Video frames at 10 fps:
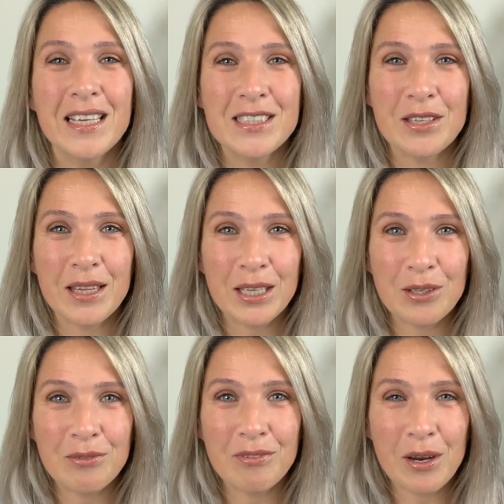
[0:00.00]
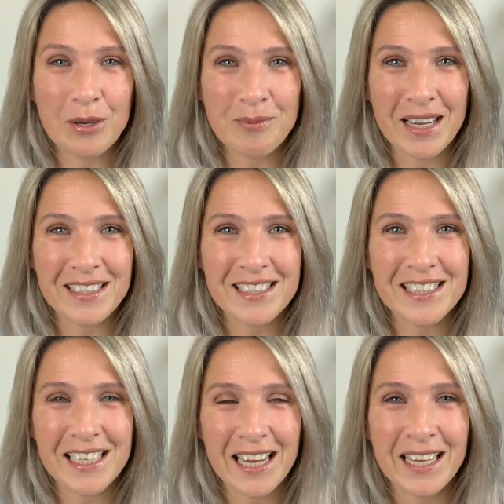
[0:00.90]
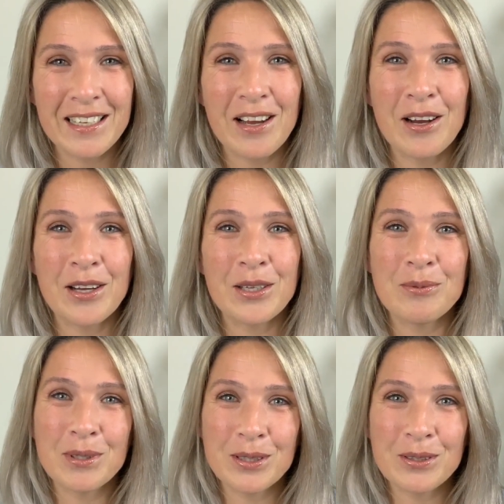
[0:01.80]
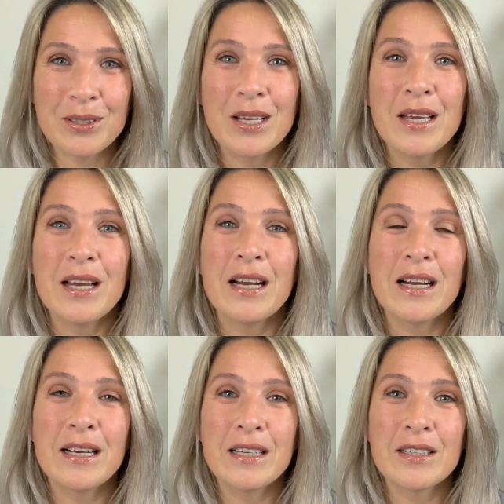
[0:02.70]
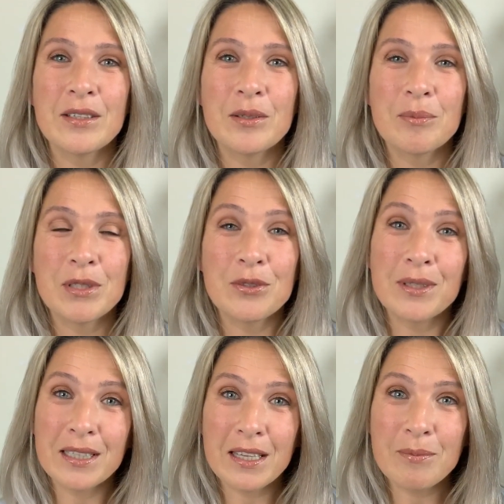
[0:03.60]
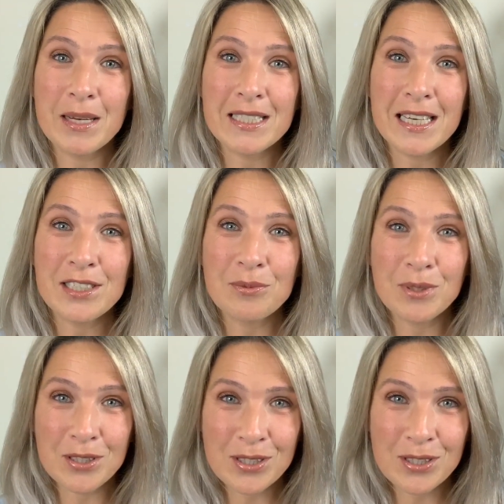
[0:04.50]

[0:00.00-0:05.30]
So thank you very much, and I will uh, be doing another meditation with you